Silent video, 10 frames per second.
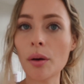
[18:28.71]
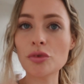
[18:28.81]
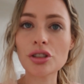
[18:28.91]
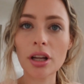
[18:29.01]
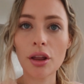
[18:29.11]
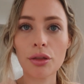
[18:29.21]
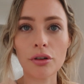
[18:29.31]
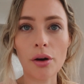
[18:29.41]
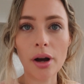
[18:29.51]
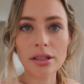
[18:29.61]
I'm just gonna
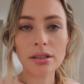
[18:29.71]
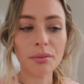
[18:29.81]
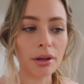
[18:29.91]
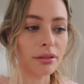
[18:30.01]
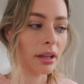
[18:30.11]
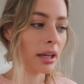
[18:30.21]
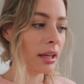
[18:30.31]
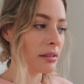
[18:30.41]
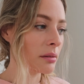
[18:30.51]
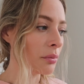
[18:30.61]
throw on some music,
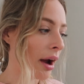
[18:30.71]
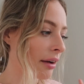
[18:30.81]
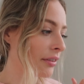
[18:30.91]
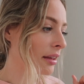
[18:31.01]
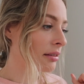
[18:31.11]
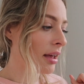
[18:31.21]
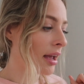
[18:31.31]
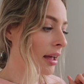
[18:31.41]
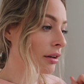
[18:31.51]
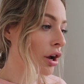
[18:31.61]
eat some breakfast,
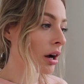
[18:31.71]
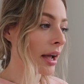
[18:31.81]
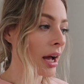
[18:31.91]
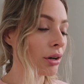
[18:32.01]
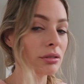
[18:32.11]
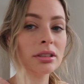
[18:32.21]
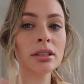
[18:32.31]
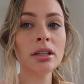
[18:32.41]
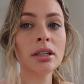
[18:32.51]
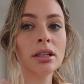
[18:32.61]
and knock out
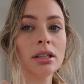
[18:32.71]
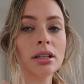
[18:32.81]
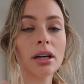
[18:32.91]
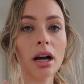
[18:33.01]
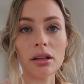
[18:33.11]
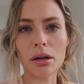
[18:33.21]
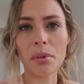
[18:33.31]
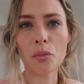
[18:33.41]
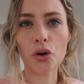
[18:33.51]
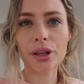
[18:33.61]
a little
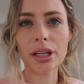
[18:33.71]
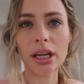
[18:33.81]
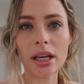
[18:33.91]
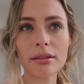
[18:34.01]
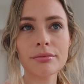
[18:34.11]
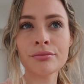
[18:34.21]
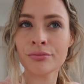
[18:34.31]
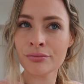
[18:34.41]
bit more cleaning.